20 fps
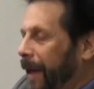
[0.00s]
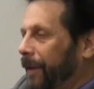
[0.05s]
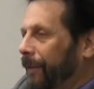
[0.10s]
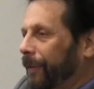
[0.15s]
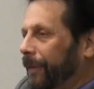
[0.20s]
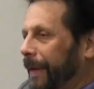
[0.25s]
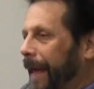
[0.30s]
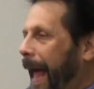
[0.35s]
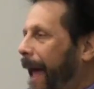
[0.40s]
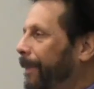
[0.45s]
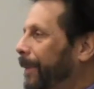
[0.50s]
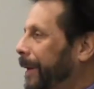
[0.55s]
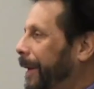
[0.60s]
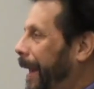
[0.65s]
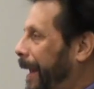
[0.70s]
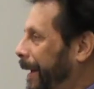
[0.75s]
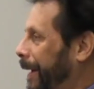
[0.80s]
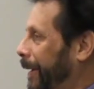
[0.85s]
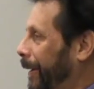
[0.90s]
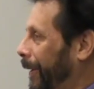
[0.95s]
kind of
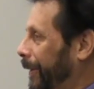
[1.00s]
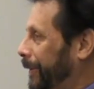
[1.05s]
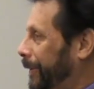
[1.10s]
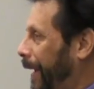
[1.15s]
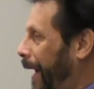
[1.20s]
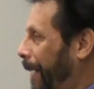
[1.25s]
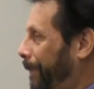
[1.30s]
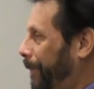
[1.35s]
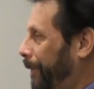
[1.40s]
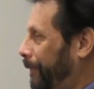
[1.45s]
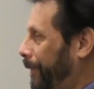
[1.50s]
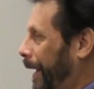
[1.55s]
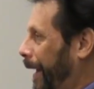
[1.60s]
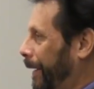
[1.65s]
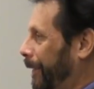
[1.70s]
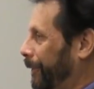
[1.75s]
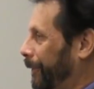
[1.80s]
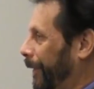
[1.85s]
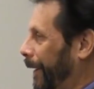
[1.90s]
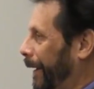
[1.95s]
laminated on top of
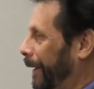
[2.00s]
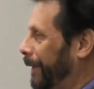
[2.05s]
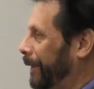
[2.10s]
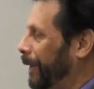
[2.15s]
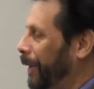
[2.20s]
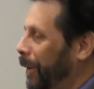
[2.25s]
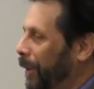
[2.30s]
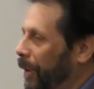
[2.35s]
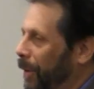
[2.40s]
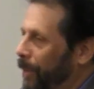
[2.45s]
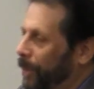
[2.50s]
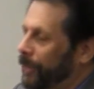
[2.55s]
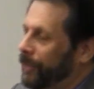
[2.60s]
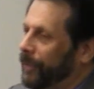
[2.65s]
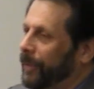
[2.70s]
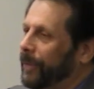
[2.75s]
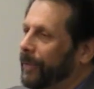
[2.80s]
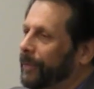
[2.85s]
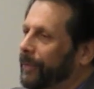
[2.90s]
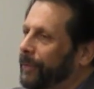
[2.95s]
that event,
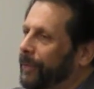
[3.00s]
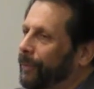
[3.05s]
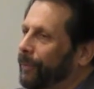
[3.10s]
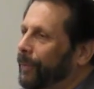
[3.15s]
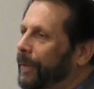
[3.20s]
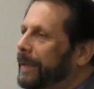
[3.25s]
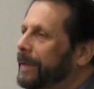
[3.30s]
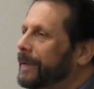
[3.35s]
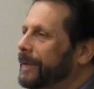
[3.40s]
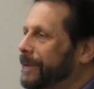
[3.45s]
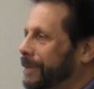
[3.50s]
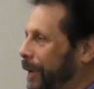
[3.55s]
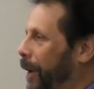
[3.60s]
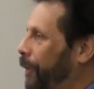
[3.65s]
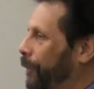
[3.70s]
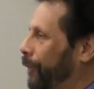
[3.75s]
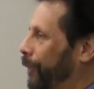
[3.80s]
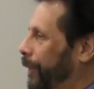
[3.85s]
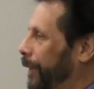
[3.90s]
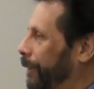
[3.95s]
which is the
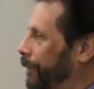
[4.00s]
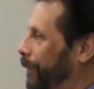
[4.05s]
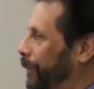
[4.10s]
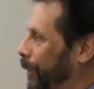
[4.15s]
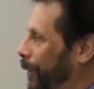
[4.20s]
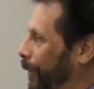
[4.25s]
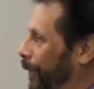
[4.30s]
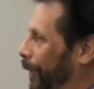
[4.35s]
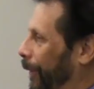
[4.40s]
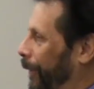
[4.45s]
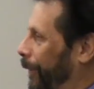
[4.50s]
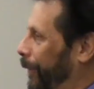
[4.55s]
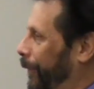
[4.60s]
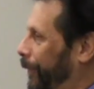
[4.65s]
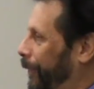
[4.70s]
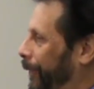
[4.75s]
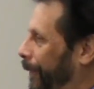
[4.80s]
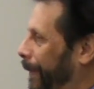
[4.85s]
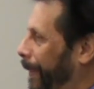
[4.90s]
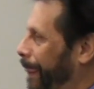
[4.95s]
rediscovery of the
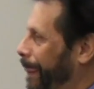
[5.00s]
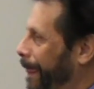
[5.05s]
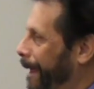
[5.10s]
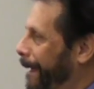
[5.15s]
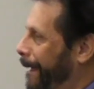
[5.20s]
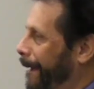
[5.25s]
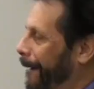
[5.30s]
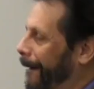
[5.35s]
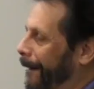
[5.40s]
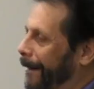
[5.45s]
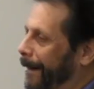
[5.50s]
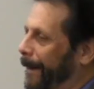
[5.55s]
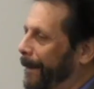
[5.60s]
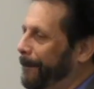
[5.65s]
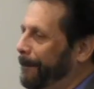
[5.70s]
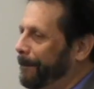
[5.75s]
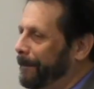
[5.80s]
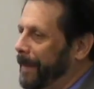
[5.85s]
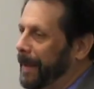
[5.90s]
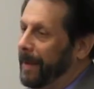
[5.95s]
murals,
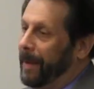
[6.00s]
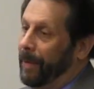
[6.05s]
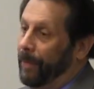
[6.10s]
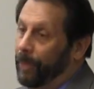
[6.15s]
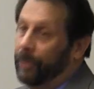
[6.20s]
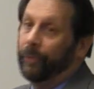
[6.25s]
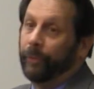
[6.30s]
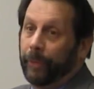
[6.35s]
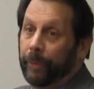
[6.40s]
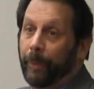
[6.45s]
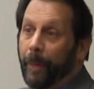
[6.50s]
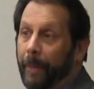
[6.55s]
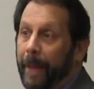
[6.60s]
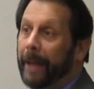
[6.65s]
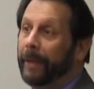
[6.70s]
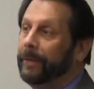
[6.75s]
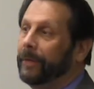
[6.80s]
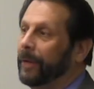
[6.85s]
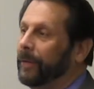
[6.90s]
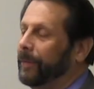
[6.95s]
which was
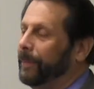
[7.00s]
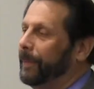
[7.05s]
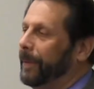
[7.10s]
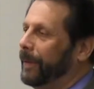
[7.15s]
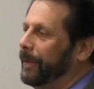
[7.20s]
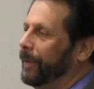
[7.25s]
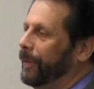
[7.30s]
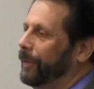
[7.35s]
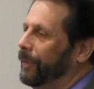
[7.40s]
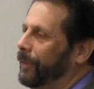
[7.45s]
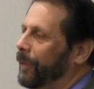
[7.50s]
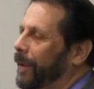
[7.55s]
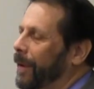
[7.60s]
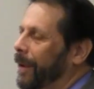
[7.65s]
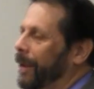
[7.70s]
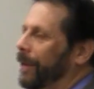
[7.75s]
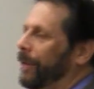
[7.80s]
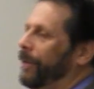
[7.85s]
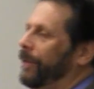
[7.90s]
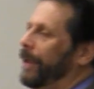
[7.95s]
momentous because
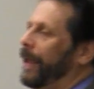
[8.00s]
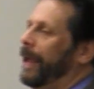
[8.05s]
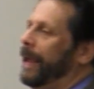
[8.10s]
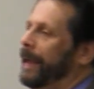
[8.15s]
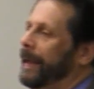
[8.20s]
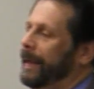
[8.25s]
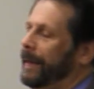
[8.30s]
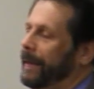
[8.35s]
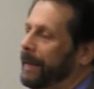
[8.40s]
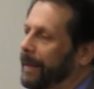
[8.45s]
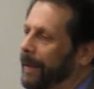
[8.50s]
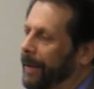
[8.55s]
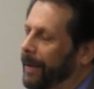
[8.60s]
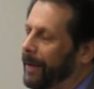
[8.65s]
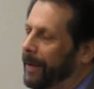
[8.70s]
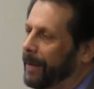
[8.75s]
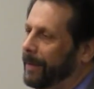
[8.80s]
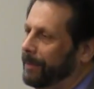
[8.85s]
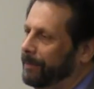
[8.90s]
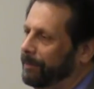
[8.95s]
they,
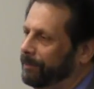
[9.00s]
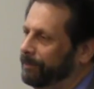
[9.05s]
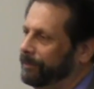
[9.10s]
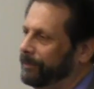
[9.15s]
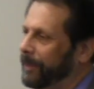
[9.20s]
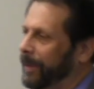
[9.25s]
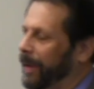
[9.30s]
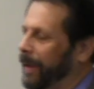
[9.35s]
there